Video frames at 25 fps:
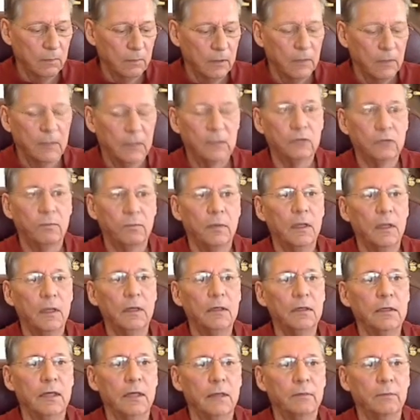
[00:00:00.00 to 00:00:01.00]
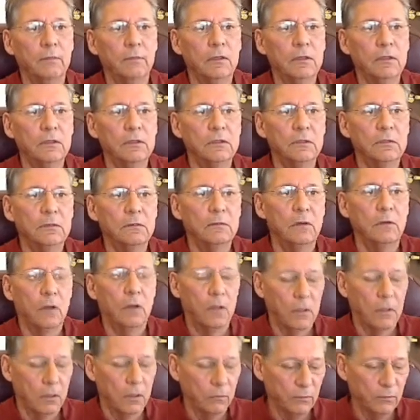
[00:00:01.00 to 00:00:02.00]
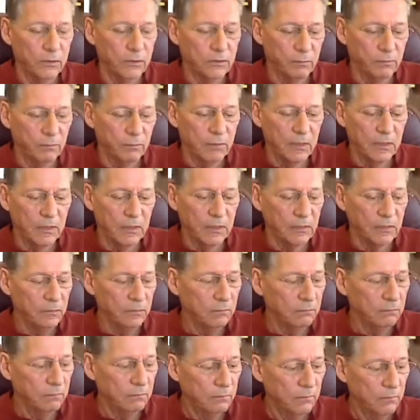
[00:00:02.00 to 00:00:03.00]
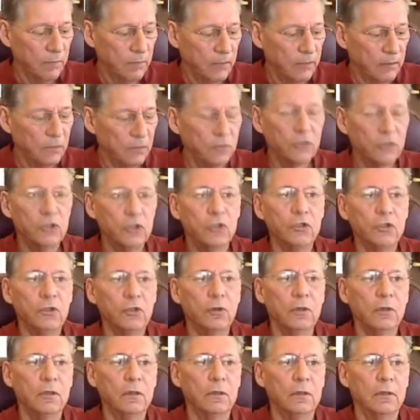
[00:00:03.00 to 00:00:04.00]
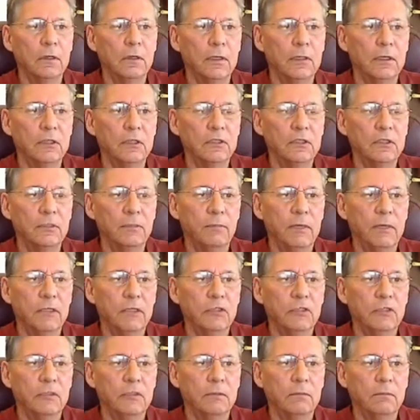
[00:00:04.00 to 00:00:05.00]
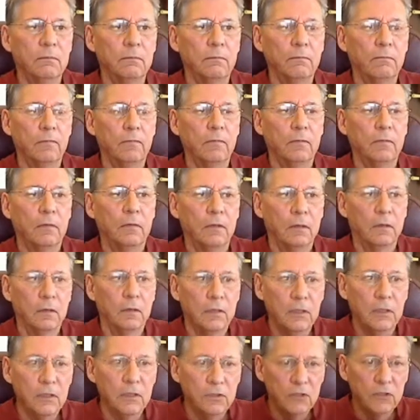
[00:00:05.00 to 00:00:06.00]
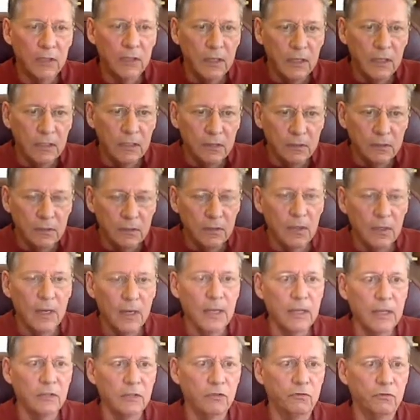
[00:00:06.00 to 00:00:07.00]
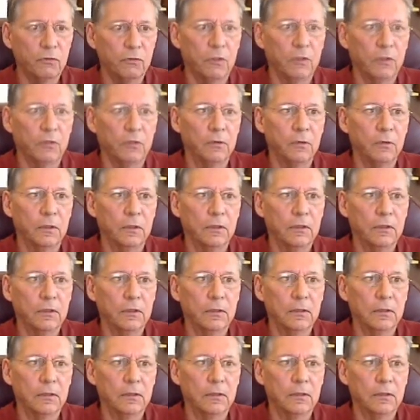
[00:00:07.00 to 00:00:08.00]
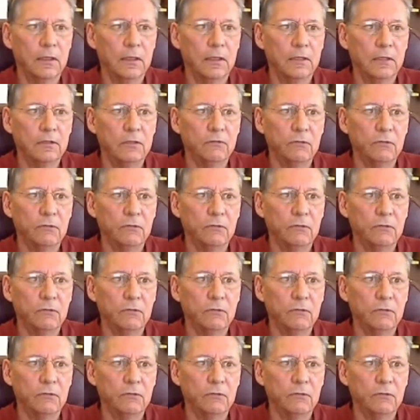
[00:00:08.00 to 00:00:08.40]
And smaller numbers always mean it is shorter on each dimension. There is a natural order that is